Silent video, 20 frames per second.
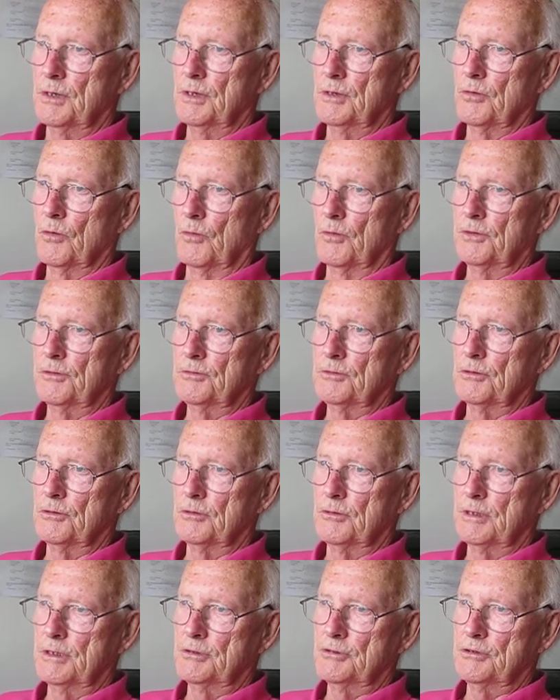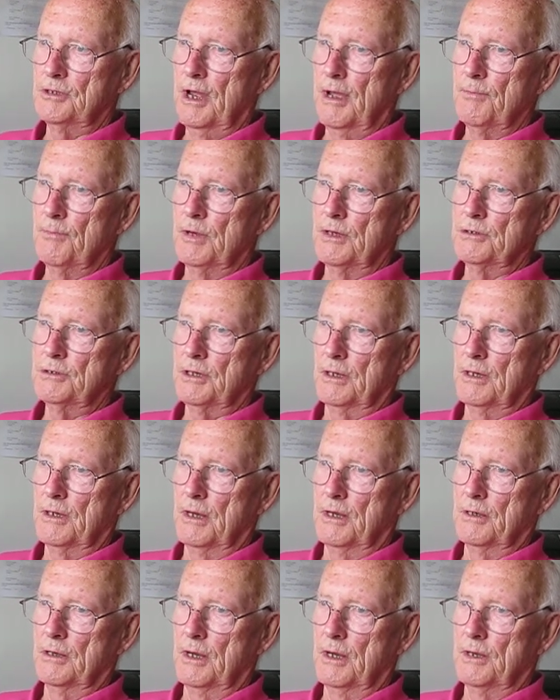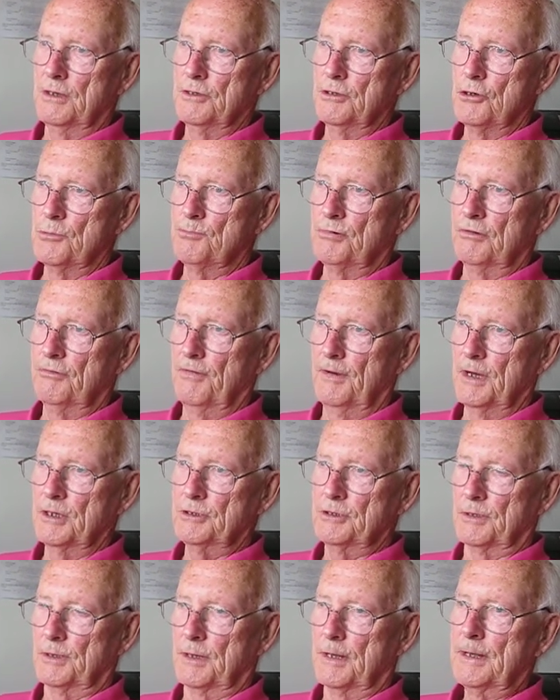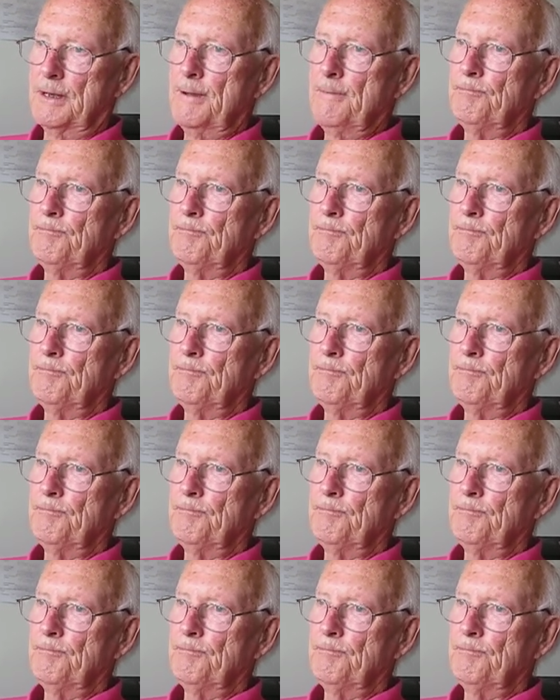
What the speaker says: in order to establish a new profession